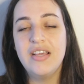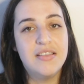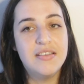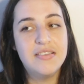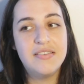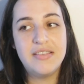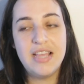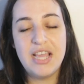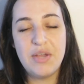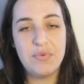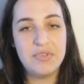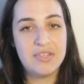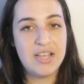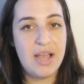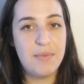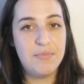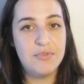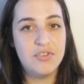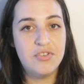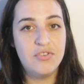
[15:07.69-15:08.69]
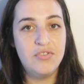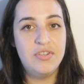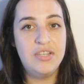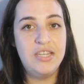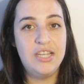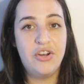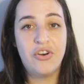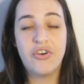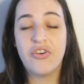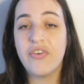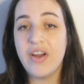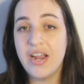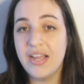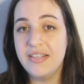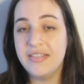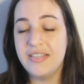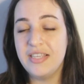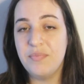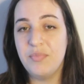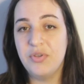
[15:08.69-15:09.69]
this day was absolutely
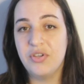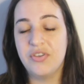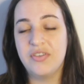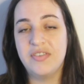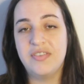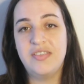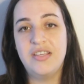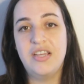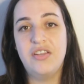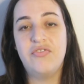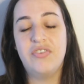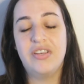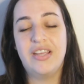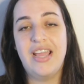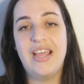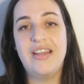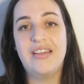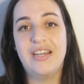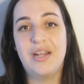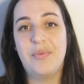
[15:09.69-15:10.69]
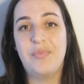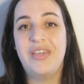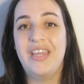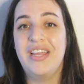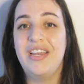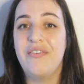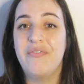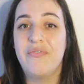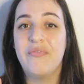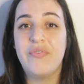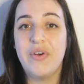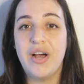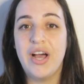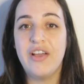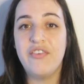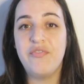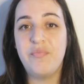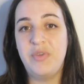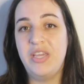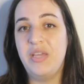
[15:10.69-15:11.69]
crazy because Cedric ended up killing
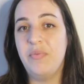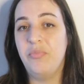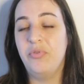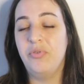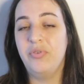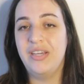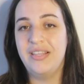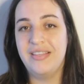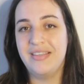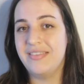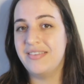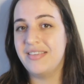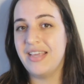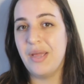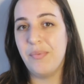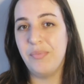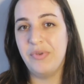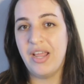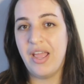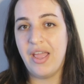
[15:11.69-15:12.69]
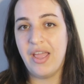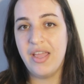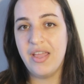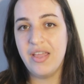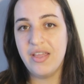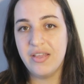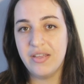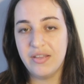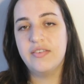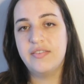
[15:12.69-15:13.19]
5 people in the same day.